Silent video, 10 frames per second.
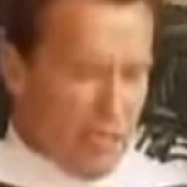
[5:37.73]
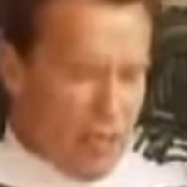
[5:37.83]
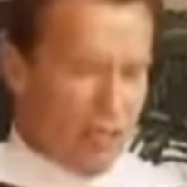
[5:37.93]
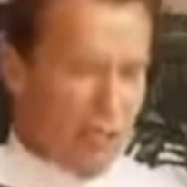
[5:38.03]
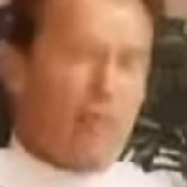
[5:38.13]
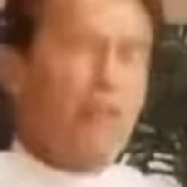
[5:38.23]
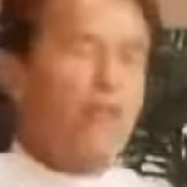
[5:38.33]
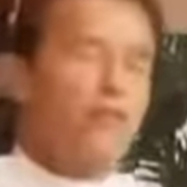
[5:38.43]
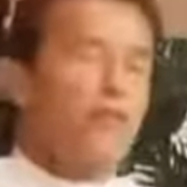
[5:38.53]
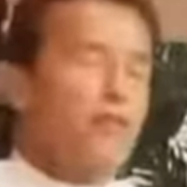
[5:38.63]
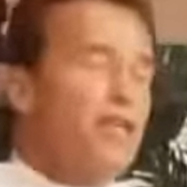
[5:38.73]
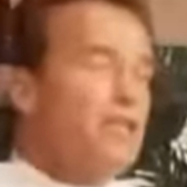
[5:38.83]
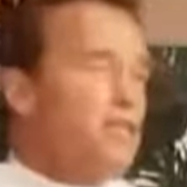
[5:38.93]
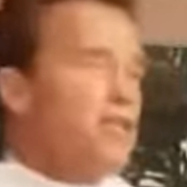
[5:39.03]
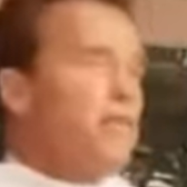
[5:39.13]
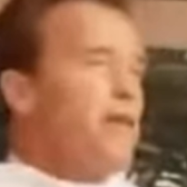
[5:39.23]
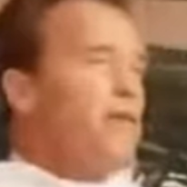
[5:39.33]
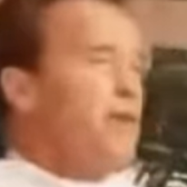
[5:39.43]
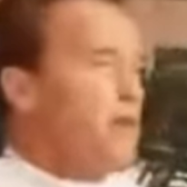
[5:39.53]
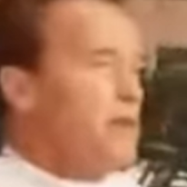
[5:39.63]
because maybe there are a few things that you
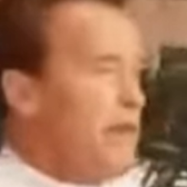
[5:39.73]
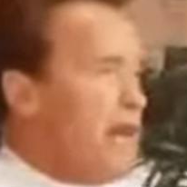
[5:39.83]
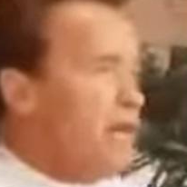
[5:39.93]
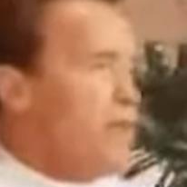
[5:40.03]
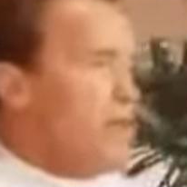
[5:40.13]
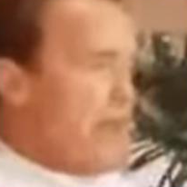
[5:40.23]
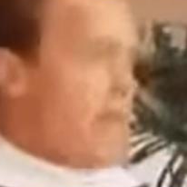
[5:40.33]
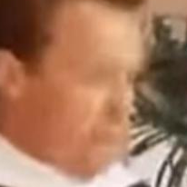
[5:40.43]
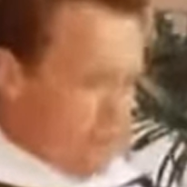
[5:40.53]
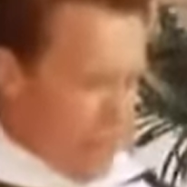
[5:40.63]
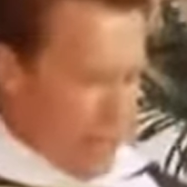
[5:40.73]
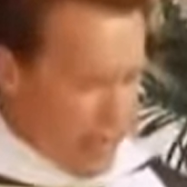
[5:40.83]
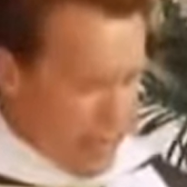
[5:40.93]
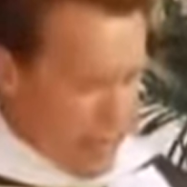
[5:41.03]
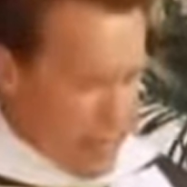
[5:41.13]
maybe don't like what I have to say.